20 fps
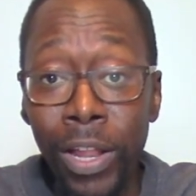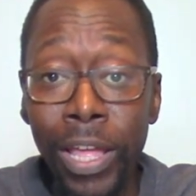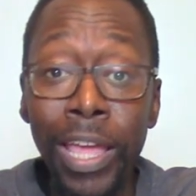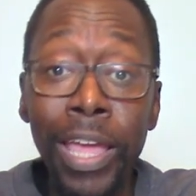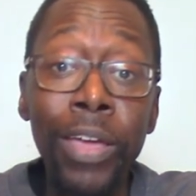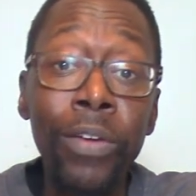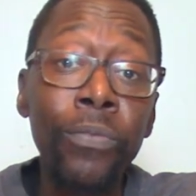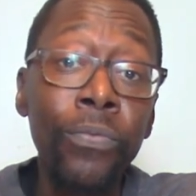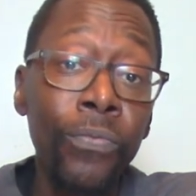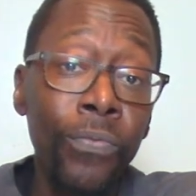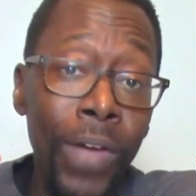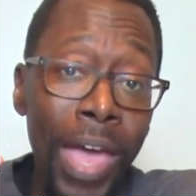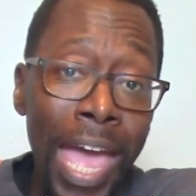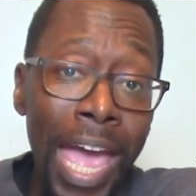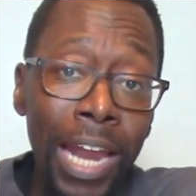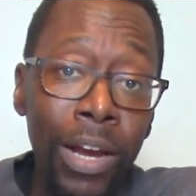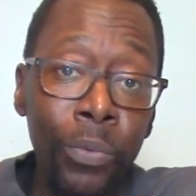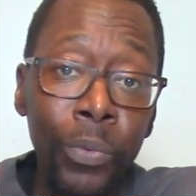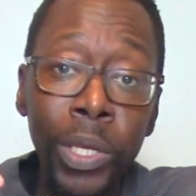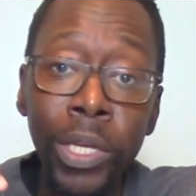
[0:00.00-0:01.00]
In
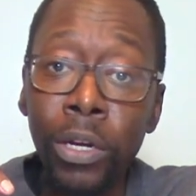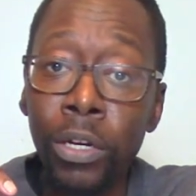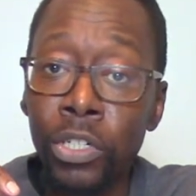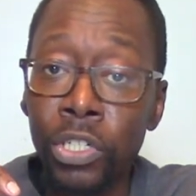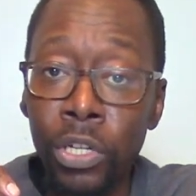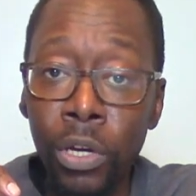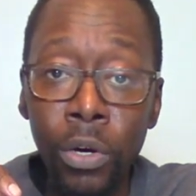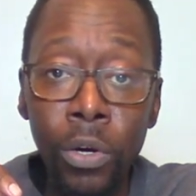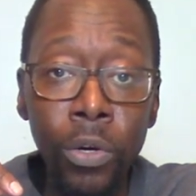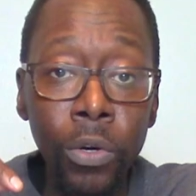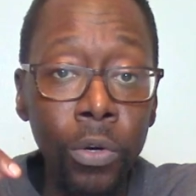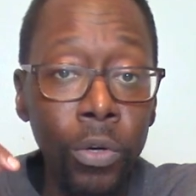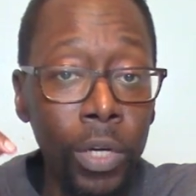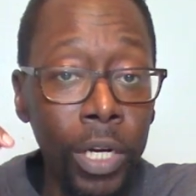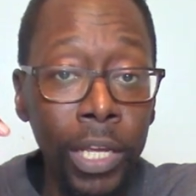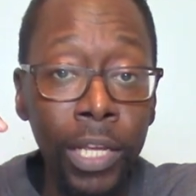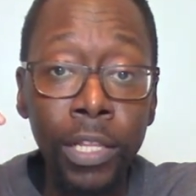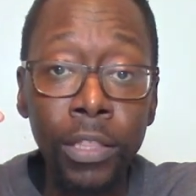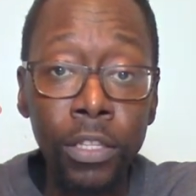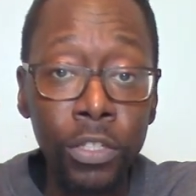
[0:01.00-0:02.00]
fact, we are told
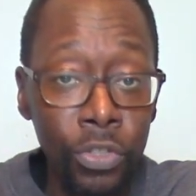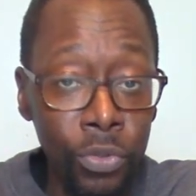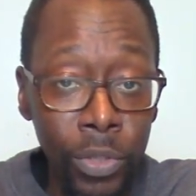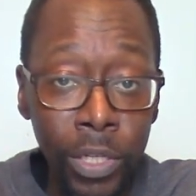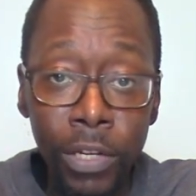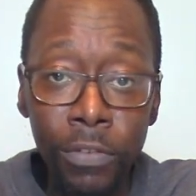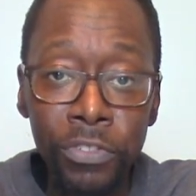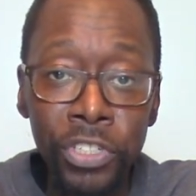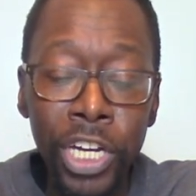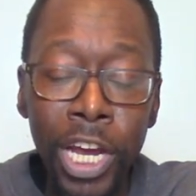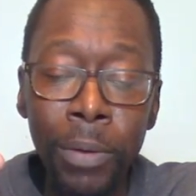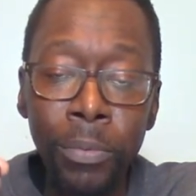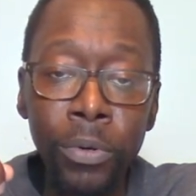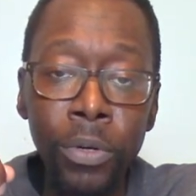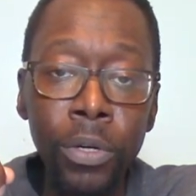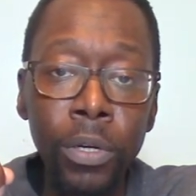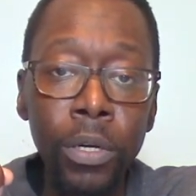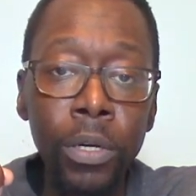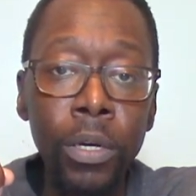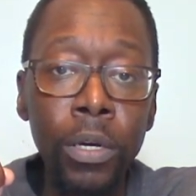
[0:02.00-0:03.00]
in the 20th
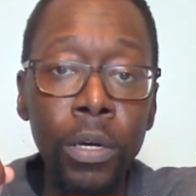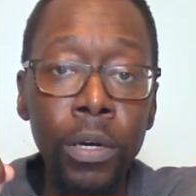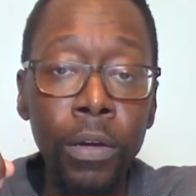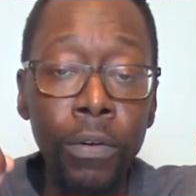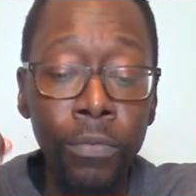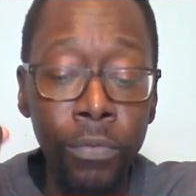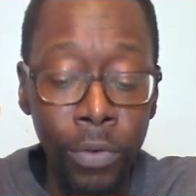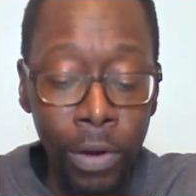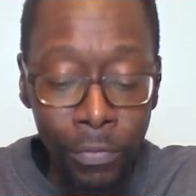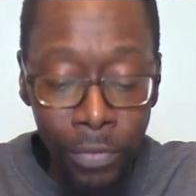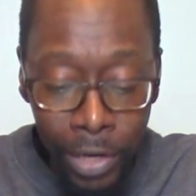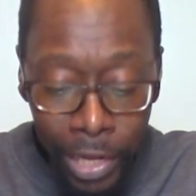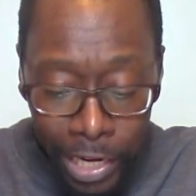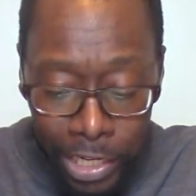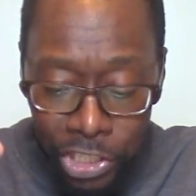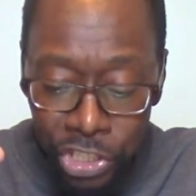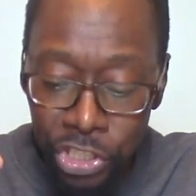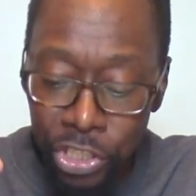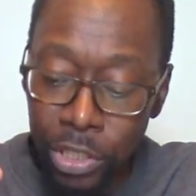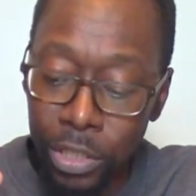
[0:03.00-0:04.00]
chapter of
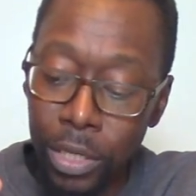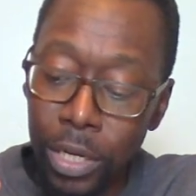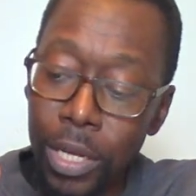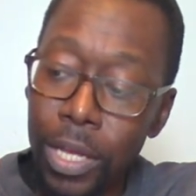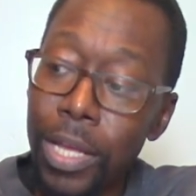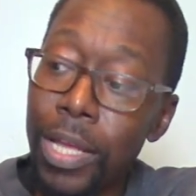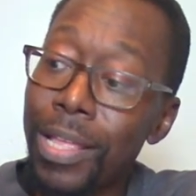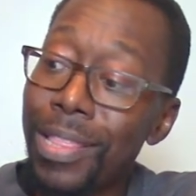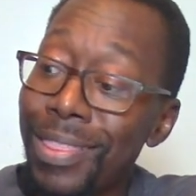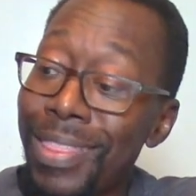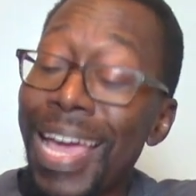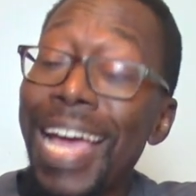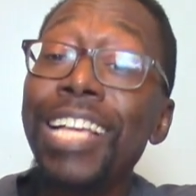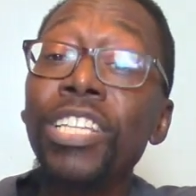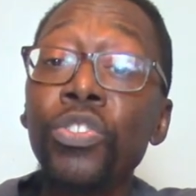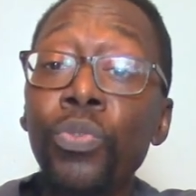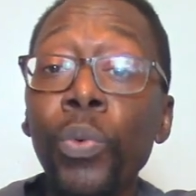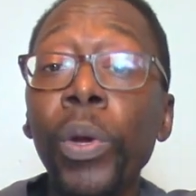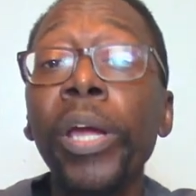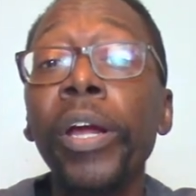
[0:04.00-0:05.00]
Revelation,
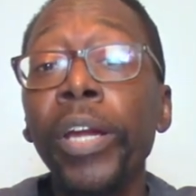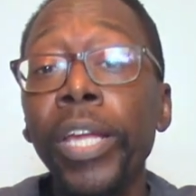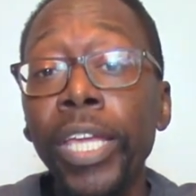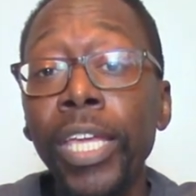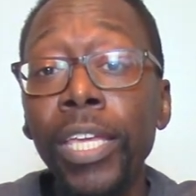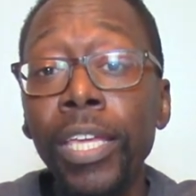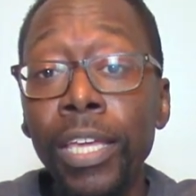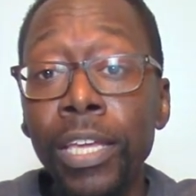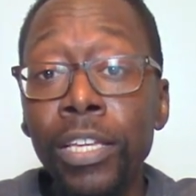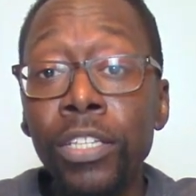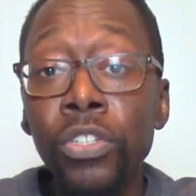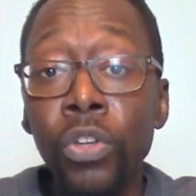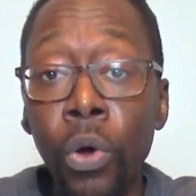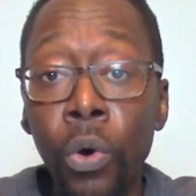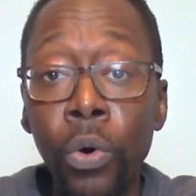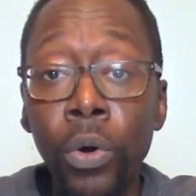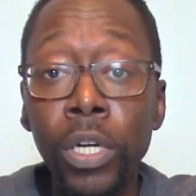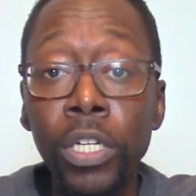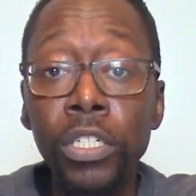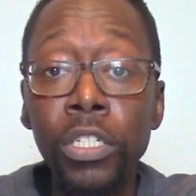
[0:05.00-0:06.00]
that's where he is
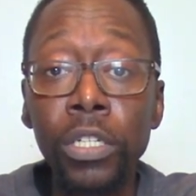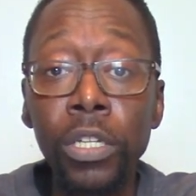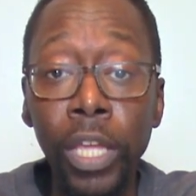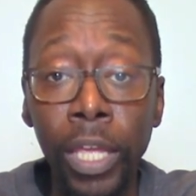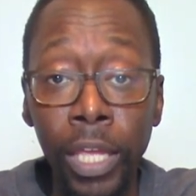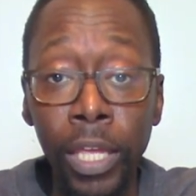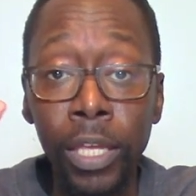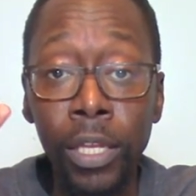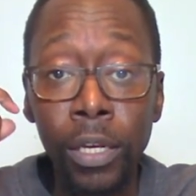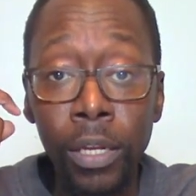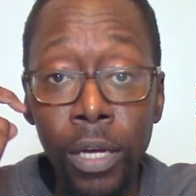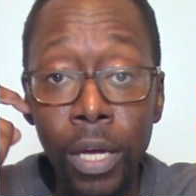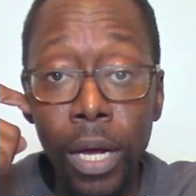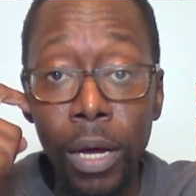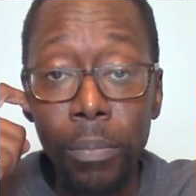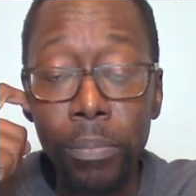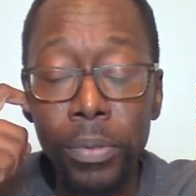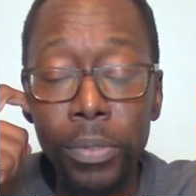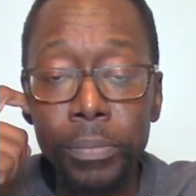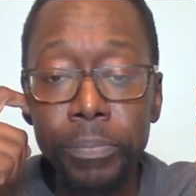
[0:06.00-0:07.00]
going to end
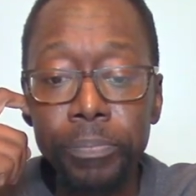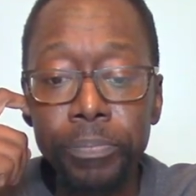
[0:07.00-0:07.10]
up.